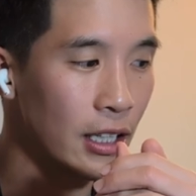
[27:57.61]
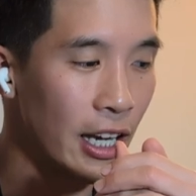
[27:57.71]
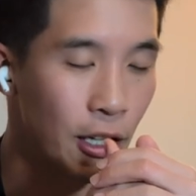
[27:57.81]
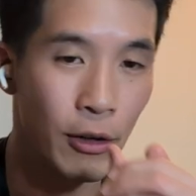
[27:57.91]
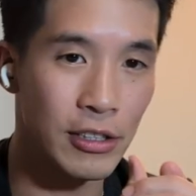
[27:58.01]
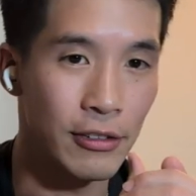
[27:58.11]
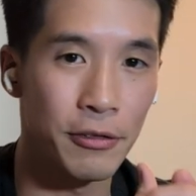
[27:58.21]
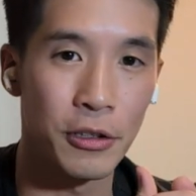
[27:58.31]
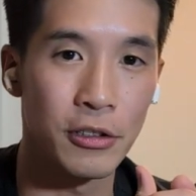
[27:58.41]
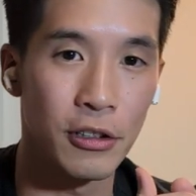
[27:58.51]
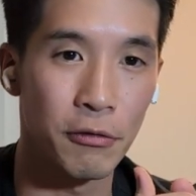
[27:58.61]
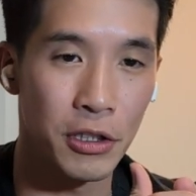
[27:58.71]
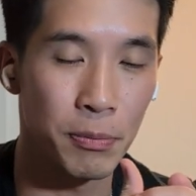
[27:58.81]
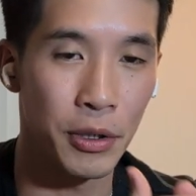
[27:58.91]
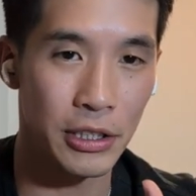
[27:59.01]
aggressive first serve,
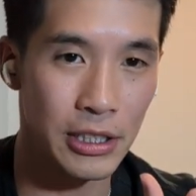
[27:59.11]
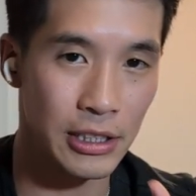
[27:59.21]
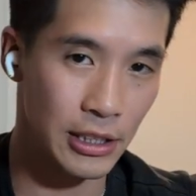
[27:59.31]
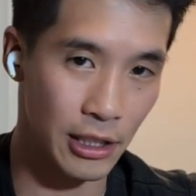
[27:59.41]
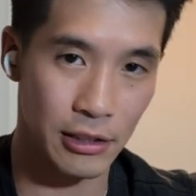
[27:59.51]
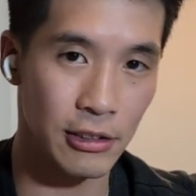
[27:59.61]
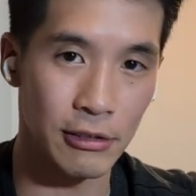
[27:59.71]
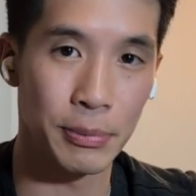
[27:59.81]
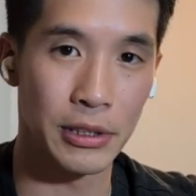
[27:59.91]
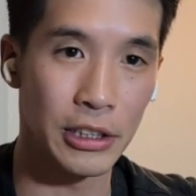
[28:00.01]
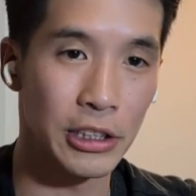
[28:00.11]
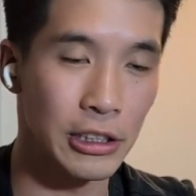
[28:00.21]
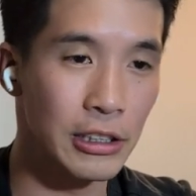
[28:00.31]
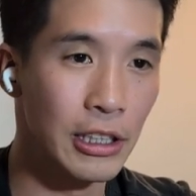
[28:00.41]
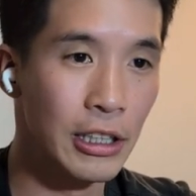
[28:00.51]
which put us in a second serve position,
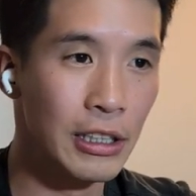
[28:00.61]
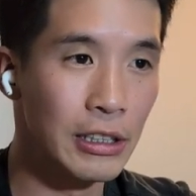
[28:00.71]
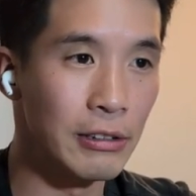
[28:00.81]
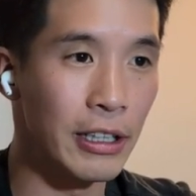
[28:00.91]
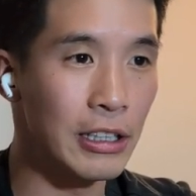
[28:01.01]
right?